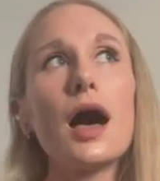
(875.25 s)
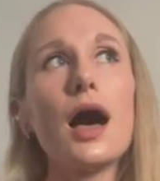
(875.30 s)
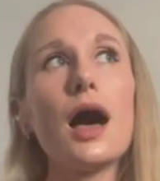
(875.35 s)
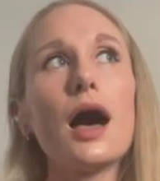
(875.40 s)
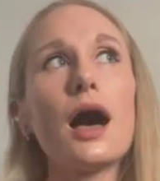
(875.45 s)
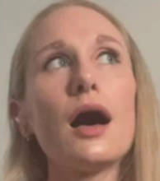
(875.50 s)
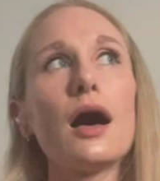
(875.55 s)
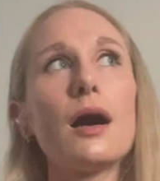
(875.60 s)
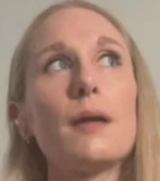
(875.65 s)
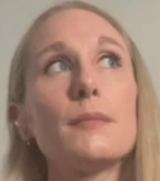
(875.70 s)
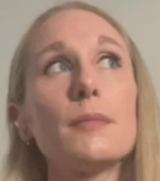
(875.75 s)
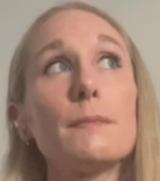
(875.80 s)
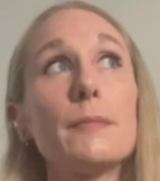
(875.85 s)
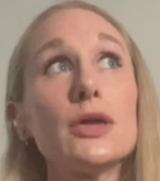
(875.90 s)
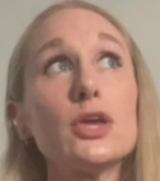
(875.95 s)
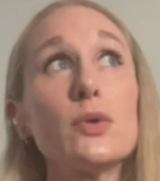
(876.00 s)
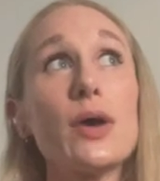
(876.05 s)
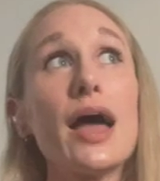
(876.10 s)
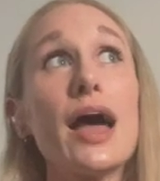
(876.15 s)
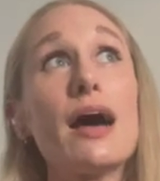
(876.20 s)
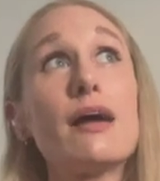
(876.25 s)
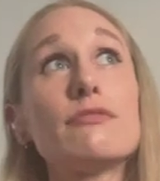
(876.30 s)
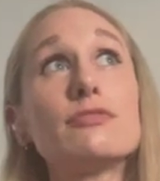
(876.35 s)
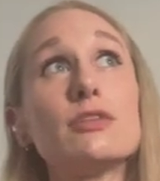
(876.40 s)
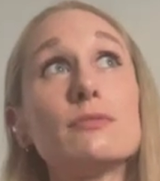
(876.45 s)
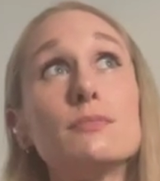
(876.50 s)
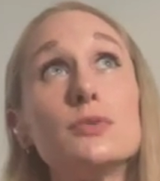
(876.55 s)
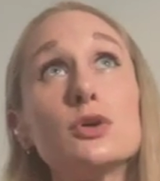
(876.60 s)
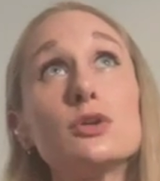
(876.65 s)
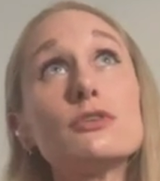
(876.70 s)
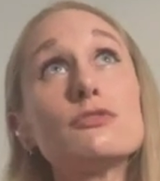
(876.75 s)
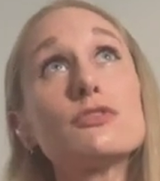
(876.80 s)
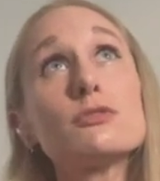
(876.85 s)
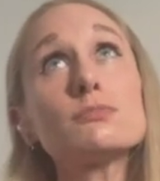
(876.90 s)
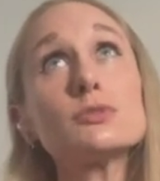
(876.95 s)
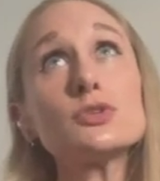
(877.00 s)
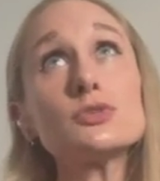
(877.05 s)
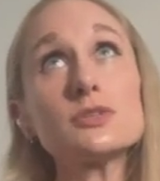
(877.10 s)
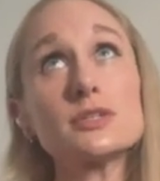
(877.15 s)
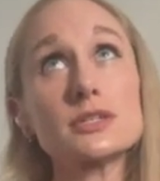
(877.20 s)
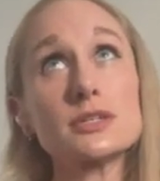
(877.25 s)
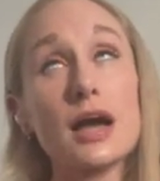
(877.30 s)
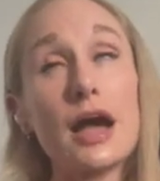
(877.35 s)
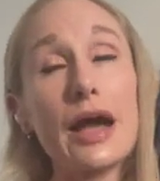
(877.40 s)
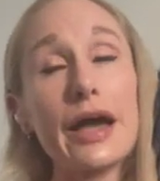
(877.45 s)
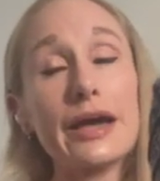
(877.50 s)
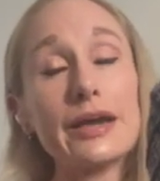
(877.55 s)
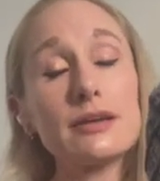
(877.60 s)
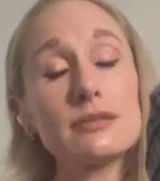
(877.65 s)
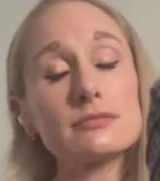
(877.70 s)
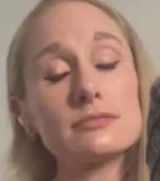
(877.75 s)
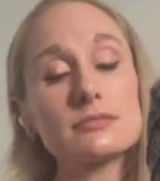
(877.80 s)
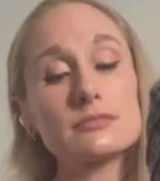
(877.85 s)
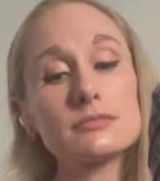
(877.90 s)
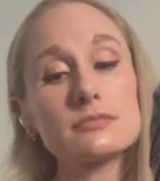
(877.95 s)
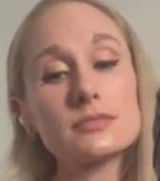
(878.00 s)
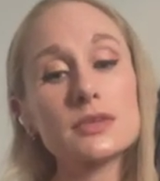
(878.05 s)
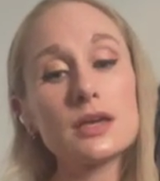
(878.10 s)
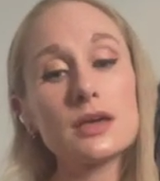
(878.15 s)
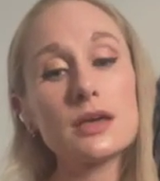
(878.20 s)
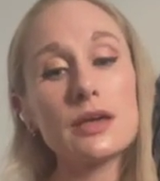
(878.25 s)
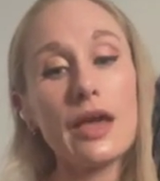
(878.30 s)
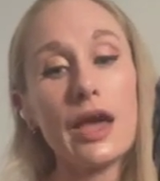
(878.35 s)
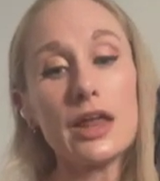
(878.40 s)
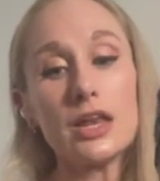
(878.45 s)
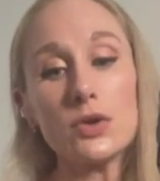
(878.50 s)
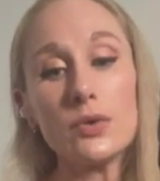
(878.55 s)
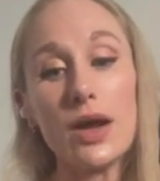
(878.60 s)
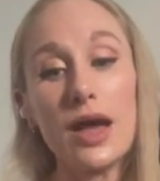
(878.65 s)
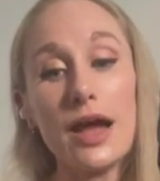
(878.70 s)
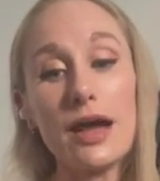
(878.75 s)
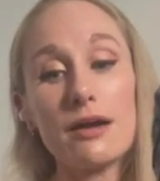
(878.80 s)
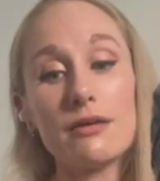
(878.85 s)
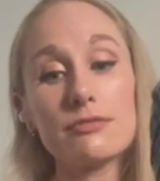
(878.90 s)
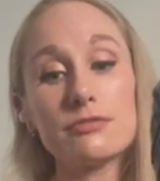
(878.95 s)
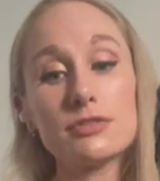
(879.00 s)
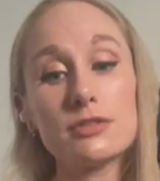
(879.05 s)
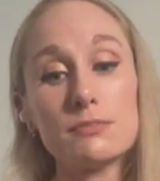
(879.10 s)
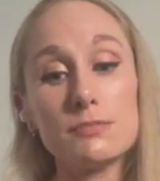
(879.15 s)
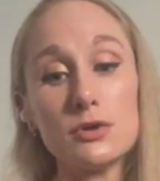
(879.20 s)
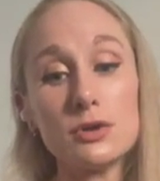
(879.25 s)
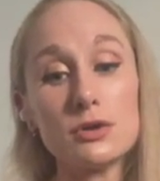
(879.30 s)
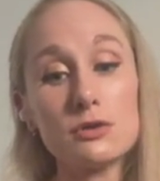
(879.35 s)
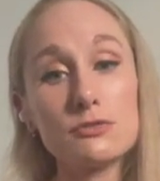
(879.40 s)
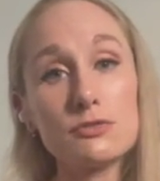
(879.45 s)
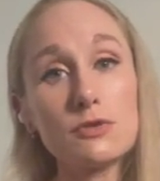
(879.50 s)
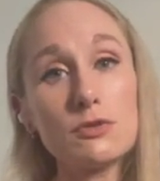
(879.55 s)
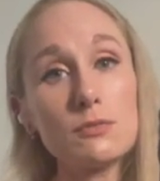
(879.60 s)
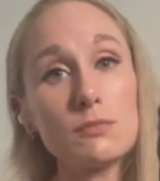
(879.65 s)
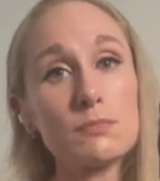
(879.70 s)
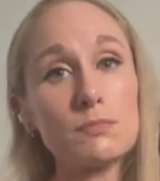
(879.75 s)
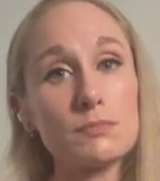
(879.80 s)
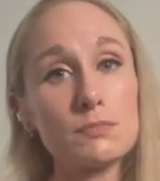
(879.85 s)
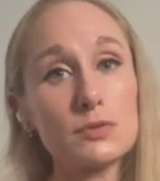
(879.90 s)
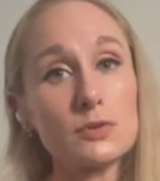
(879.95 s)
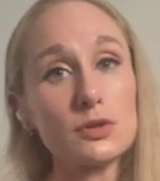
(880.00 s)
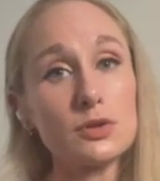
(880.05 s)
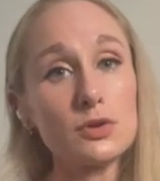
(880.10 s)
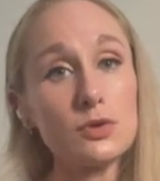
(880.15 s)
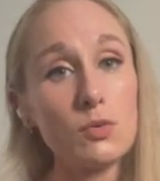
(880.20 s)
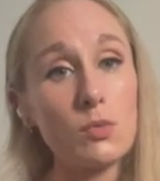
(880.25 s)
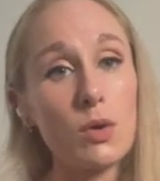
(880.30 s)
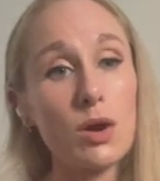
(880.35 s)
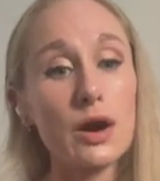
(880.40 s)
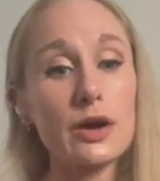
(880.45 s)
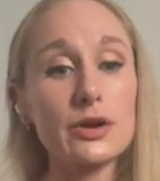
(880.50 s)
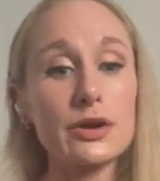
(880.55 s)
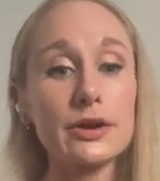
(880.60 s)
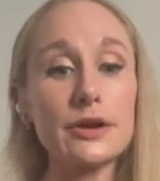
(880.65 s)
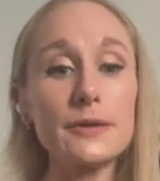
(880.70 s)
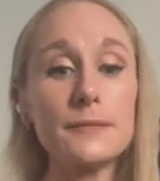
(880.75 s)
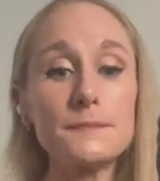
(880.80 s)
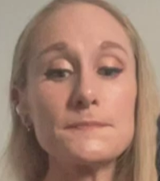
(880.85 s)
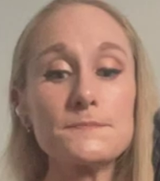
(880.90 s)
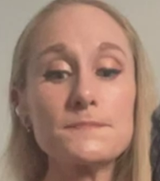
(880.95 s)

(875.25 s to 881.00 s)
But you have the beautiful blue sky, and you have the beautiful blue water.